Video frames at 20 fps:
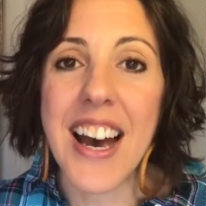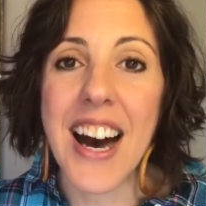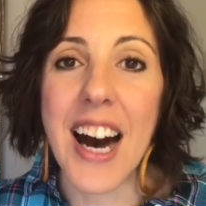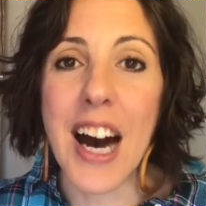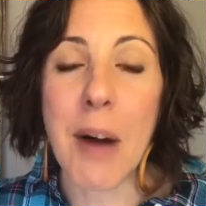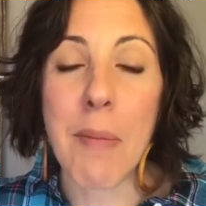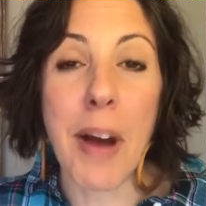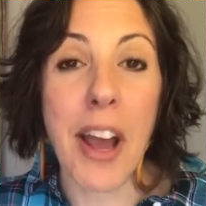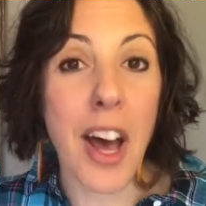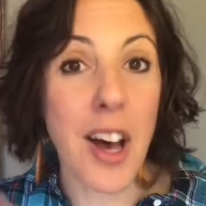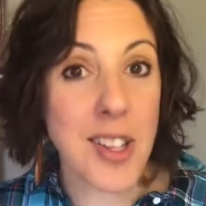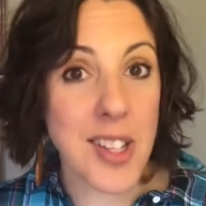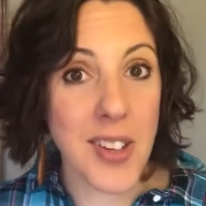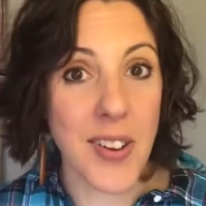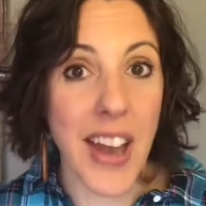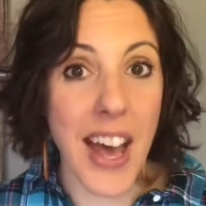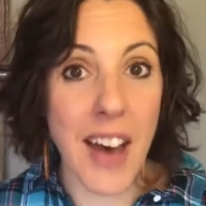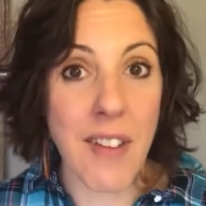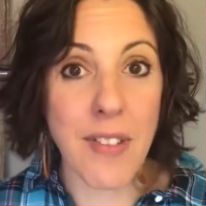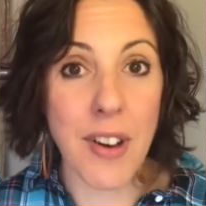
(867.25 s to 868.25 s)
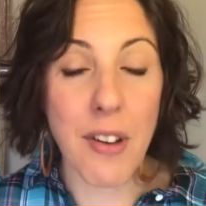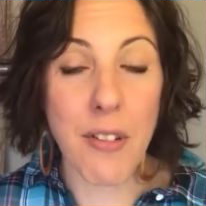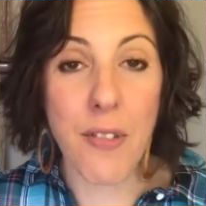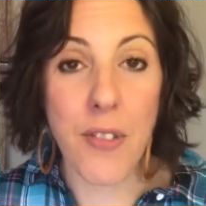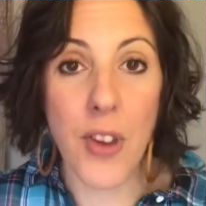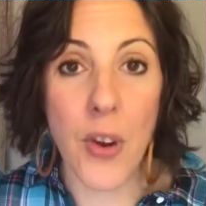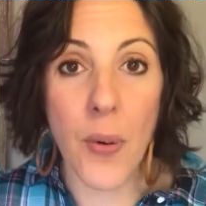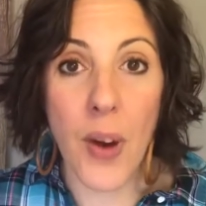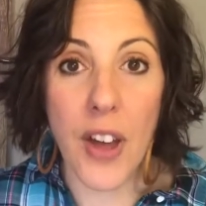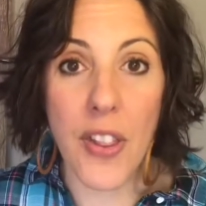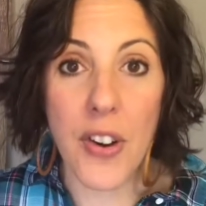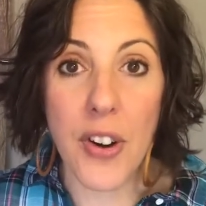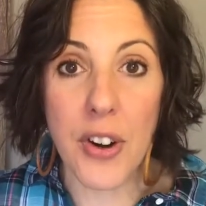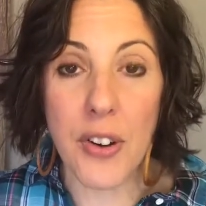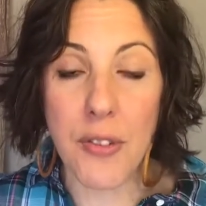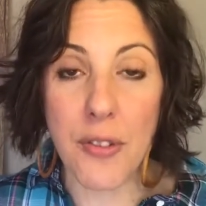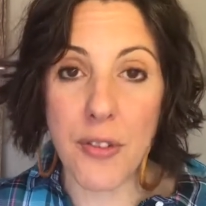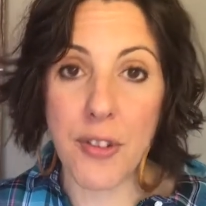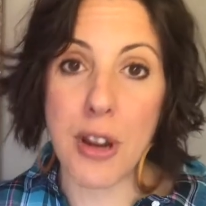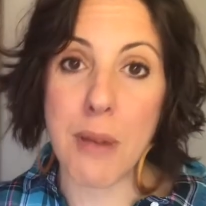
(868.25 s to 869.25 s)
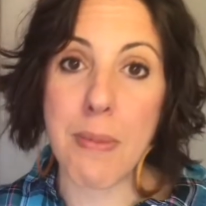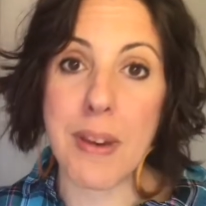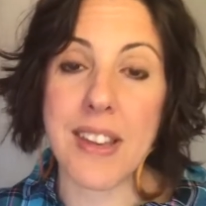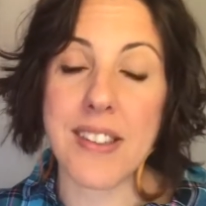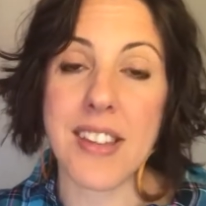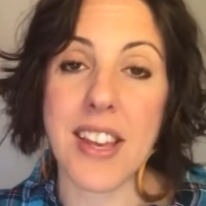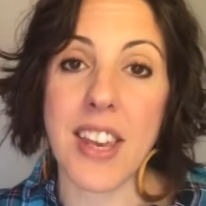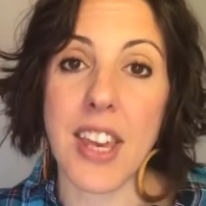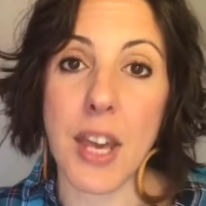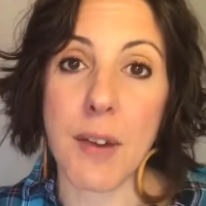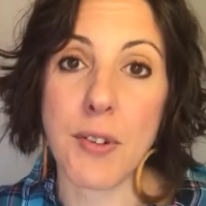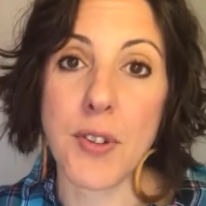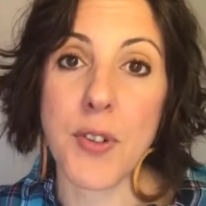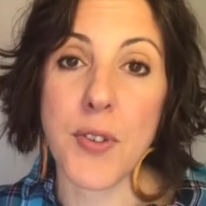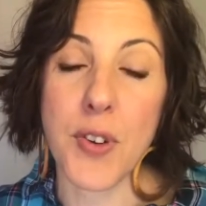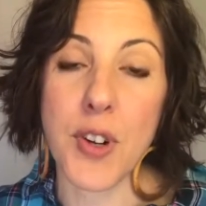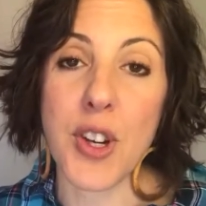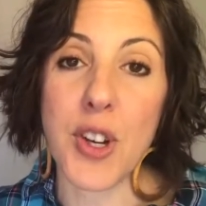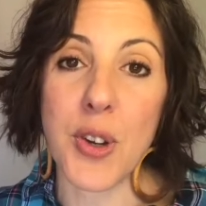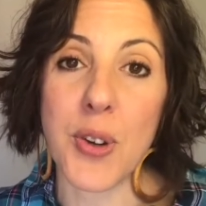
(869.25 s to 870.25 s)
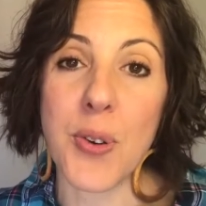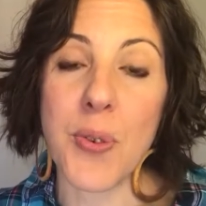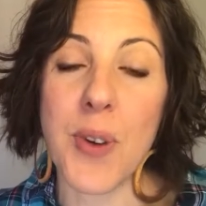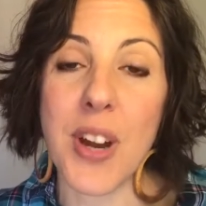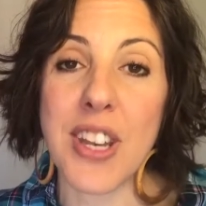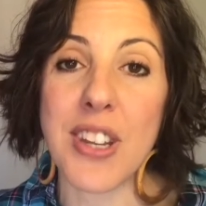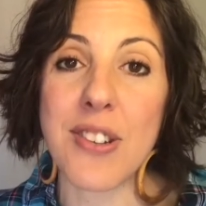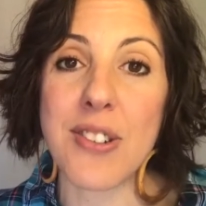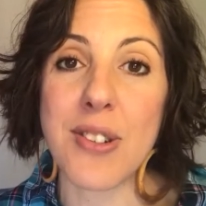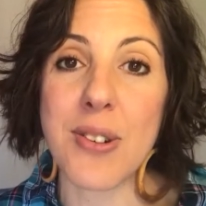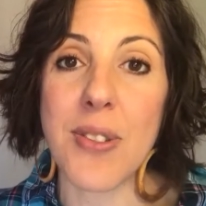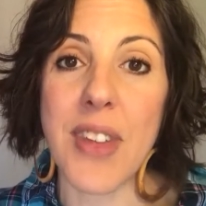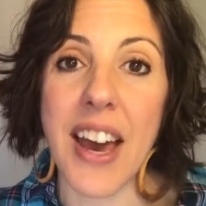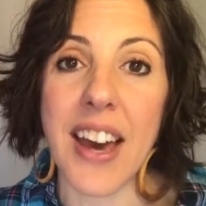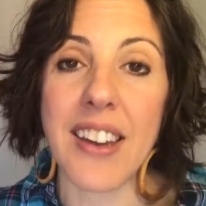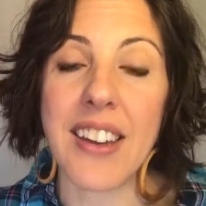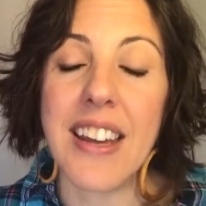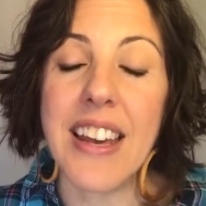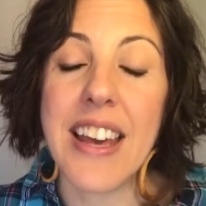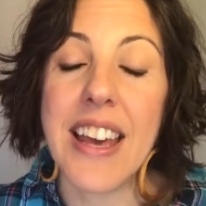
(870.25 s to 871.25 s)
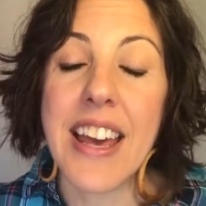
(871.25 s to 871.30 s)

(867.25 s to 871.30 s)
I also have a few other freebies and gifts for you when you do that.